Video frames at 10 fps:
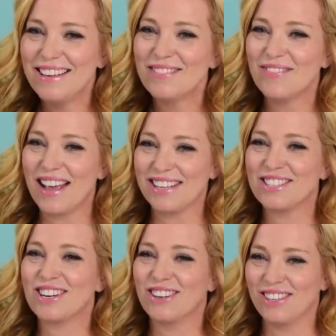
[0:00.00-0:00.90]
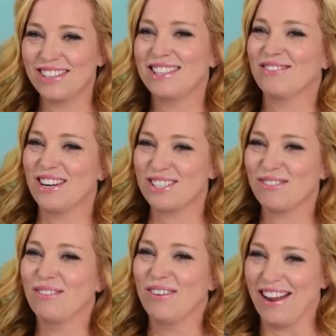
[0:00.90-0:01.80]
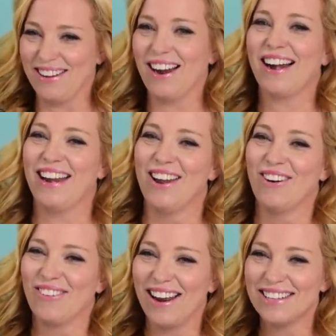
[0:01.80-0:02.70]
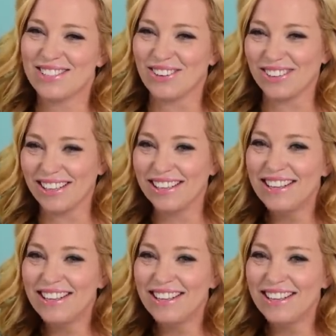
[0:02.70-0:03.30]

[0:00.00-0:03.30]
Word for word: Mike and Cheryl, you can see Russia from the backyard. I know, right? Totally.